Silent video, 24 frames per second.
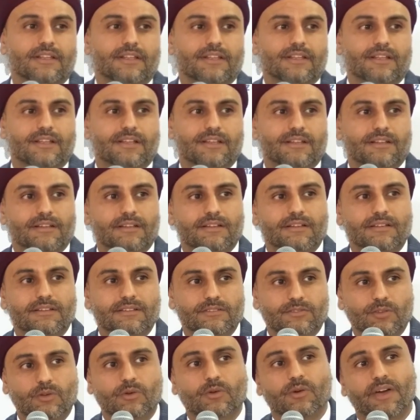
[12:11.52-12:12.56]

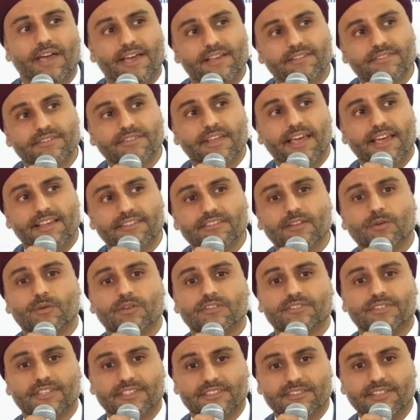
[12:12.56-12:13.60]
So as our
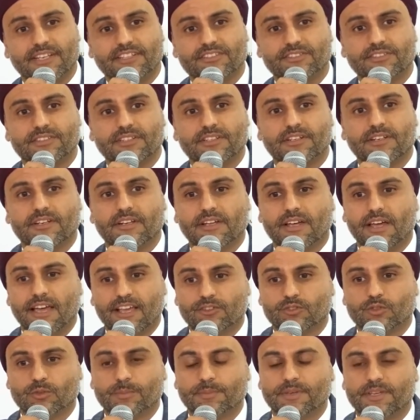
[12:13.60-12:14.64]
succession
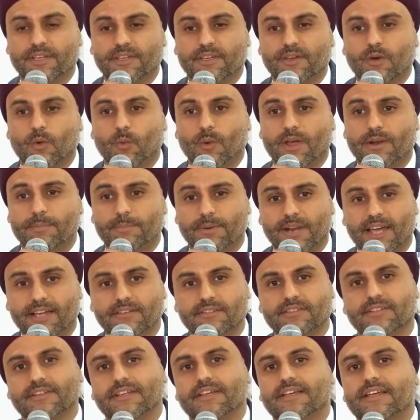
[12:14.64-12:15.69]
has to be well planned,
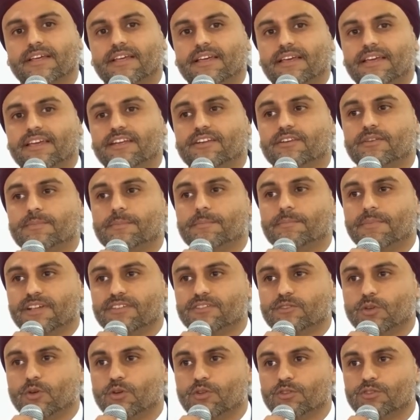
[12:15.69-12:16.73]
it
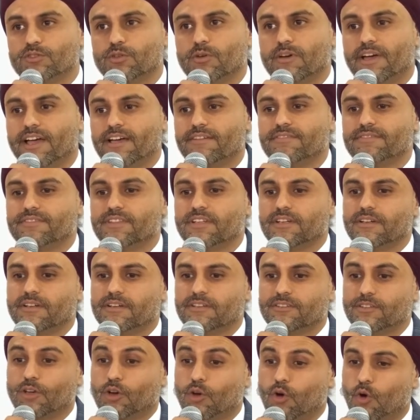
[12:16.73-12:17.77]
must also have
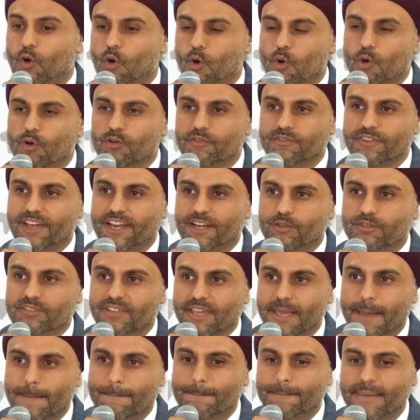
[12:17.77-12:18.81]
the core values
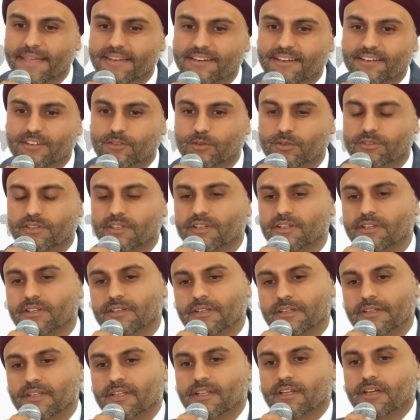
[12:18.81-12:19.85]
embedded to
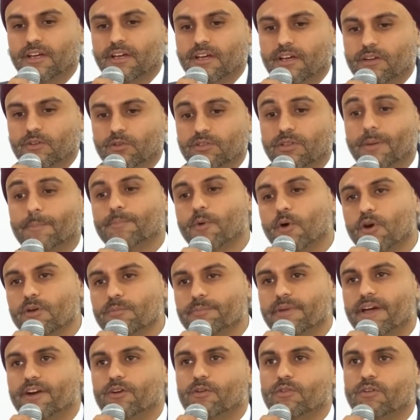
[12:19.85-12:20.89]
the bone
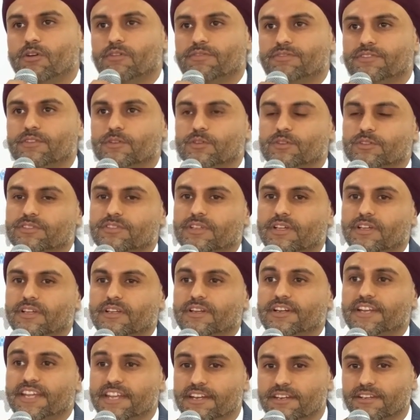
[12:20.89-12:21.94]
marrow of those
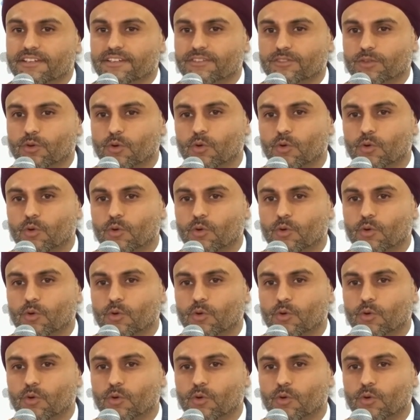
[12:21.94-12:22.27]
leaders who